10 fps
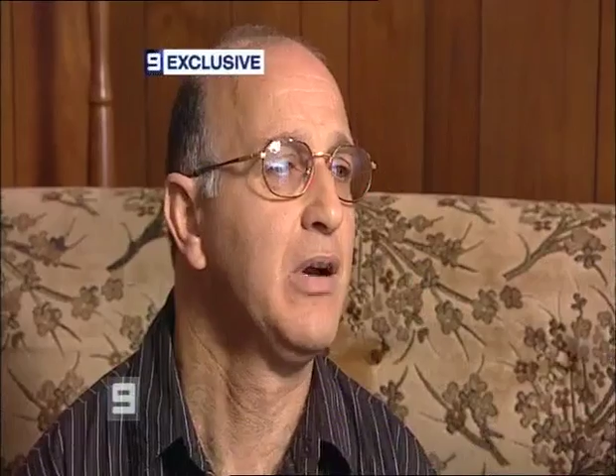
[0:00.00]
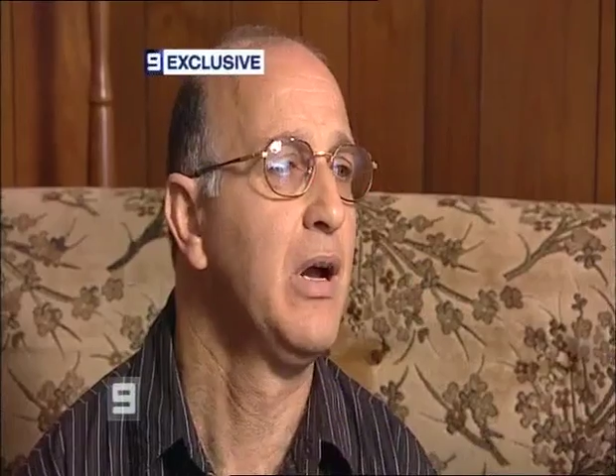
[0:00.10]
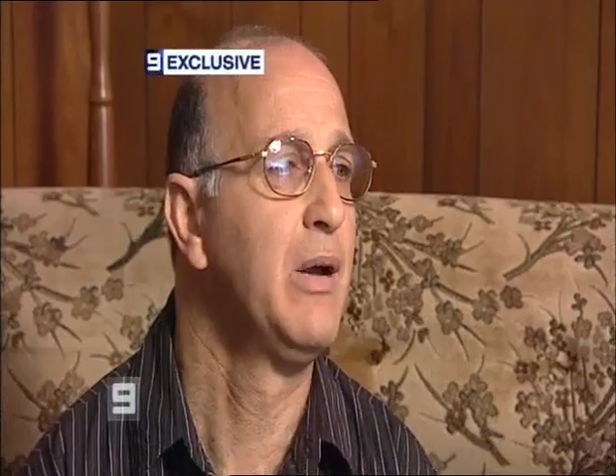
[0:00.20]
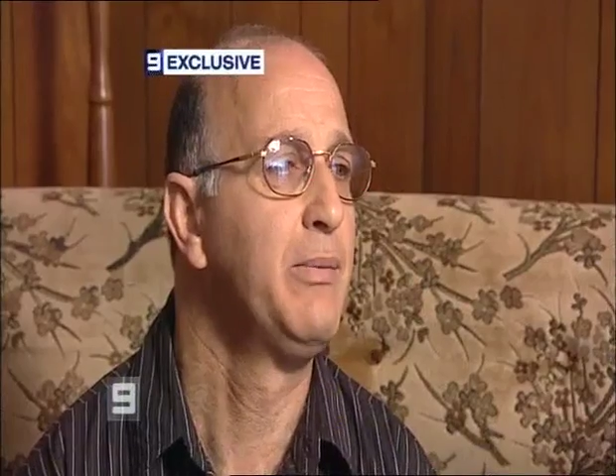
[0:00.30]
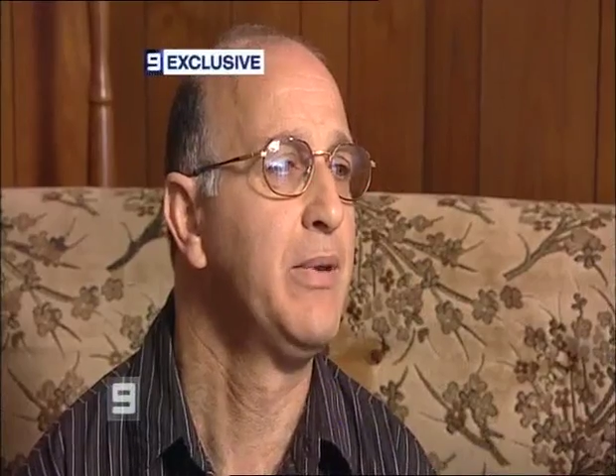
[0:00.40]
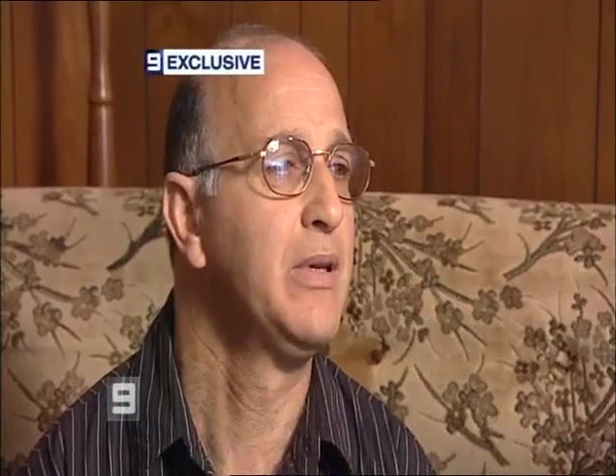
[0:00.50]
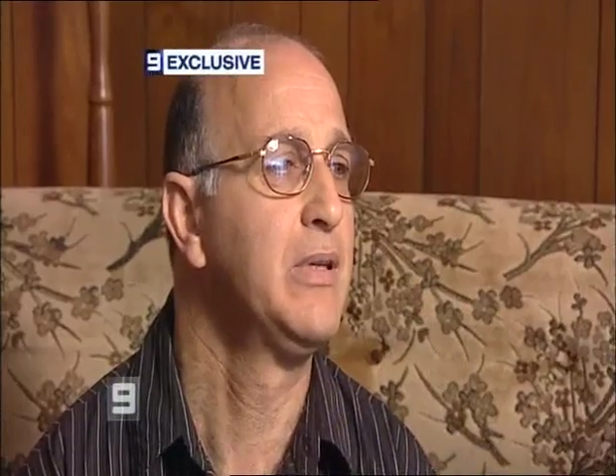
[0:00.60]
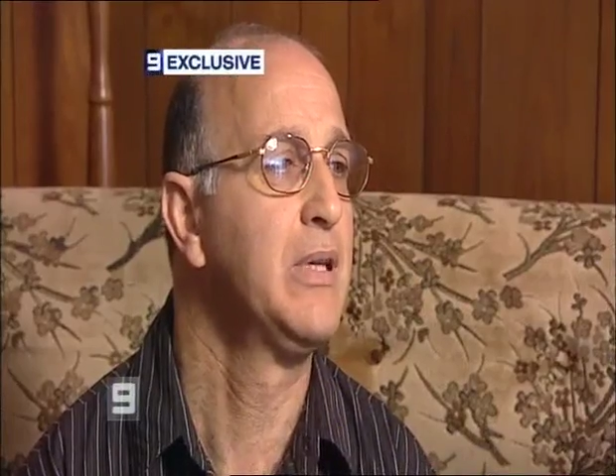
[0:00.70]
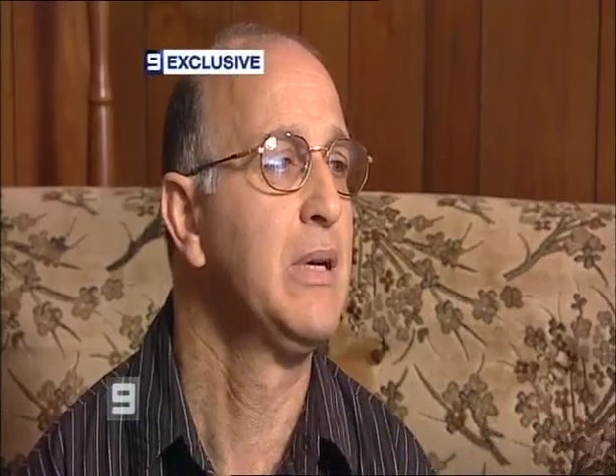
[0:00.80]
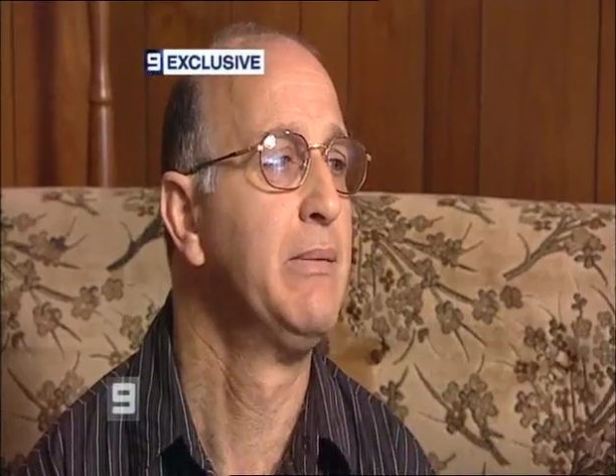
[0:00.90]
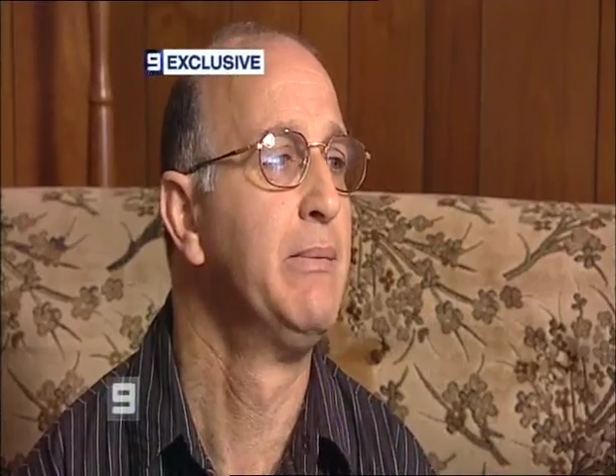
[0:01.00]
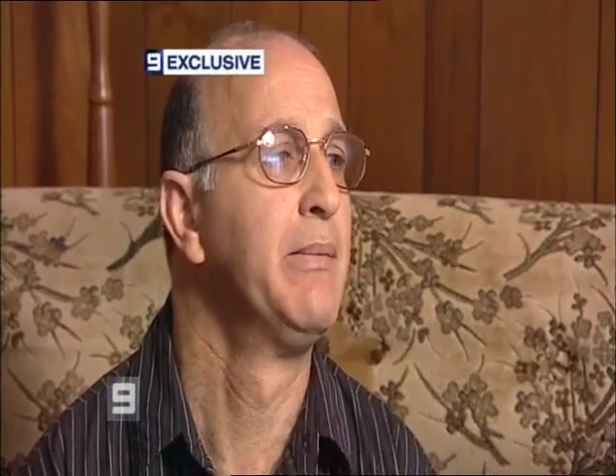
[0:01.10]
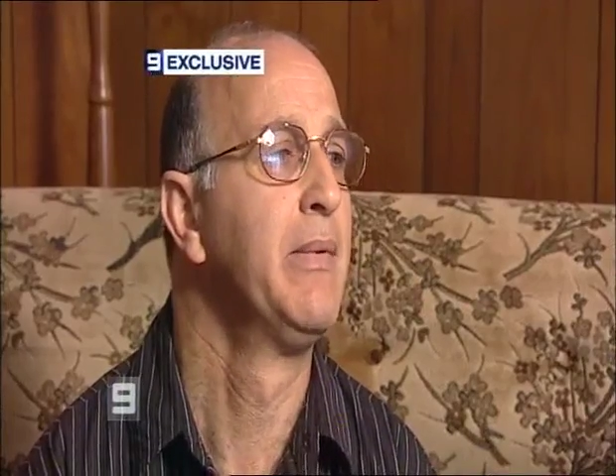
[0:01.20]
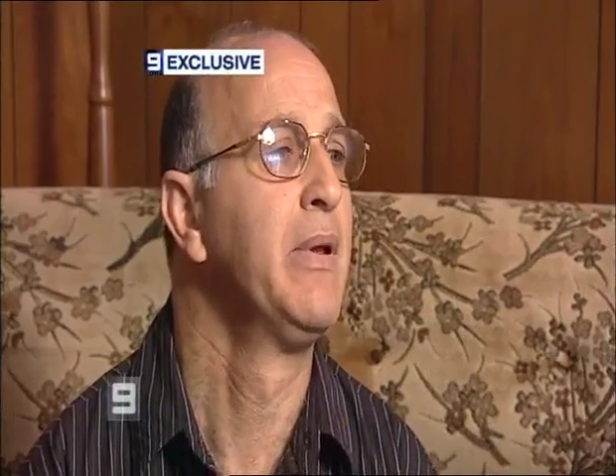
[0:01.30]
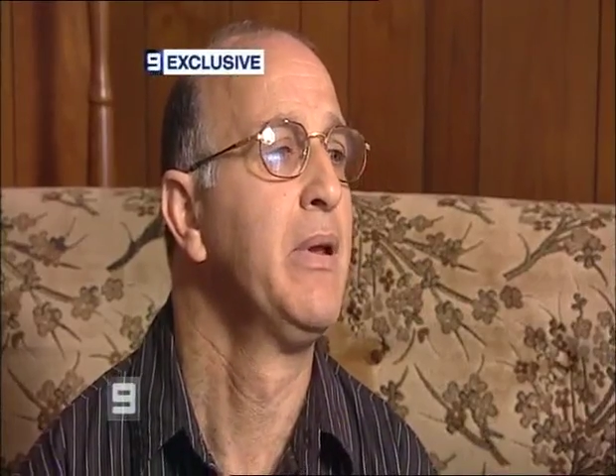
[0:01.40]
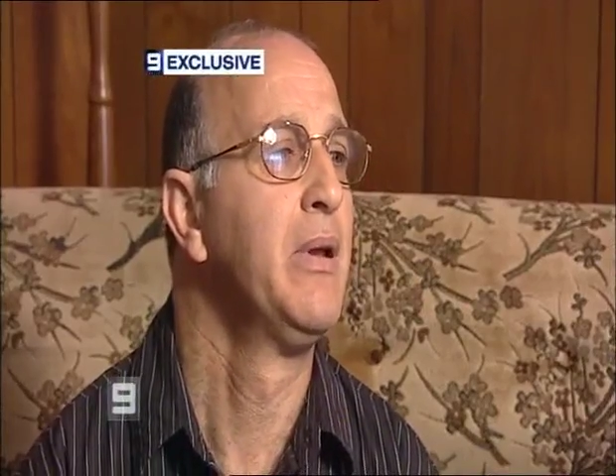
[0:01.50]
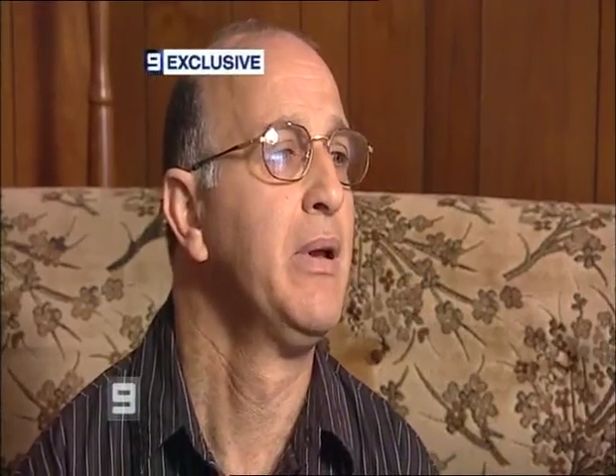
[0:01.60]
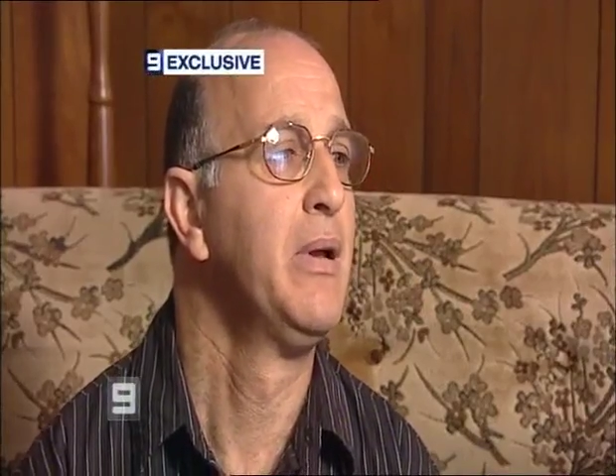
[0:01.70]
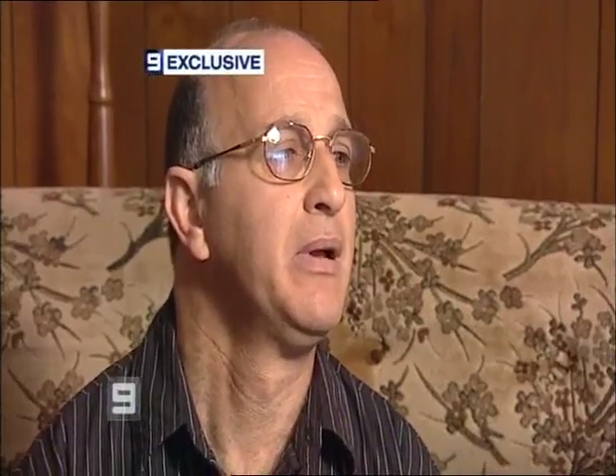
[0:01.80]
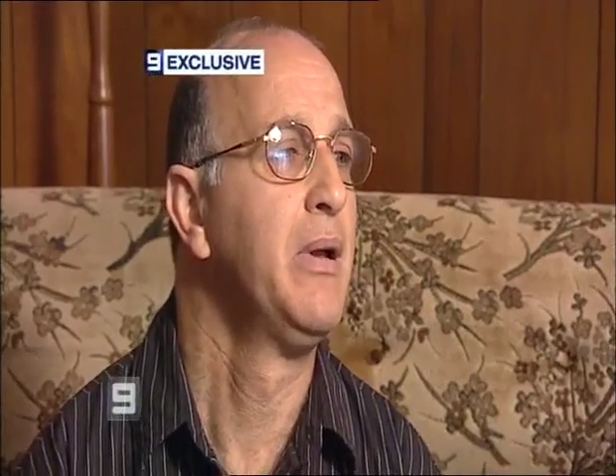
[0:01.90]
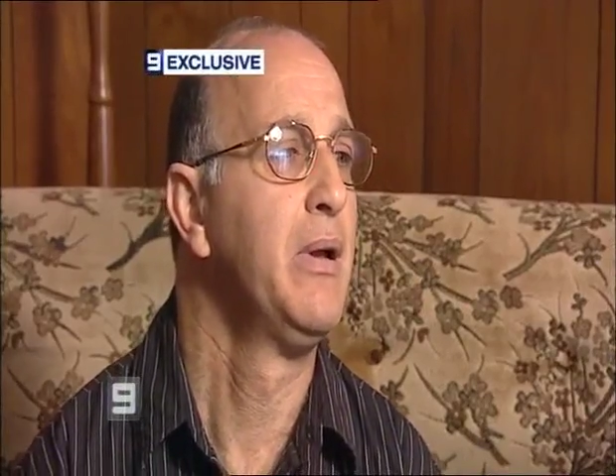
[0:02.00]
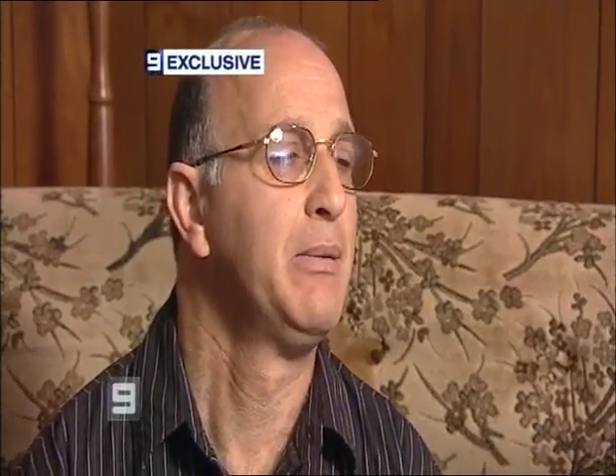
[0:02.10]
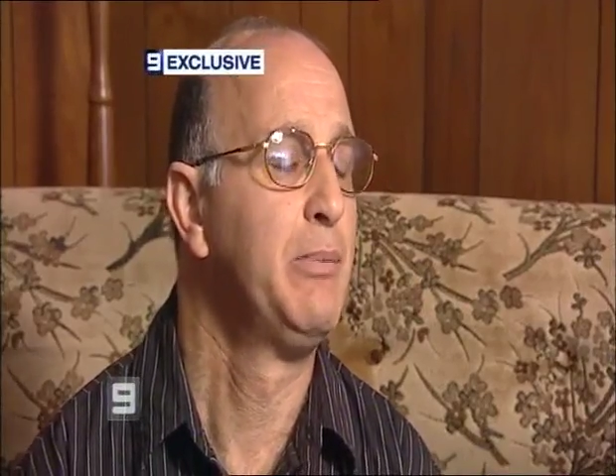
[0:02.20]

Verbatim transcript: I hope that um, it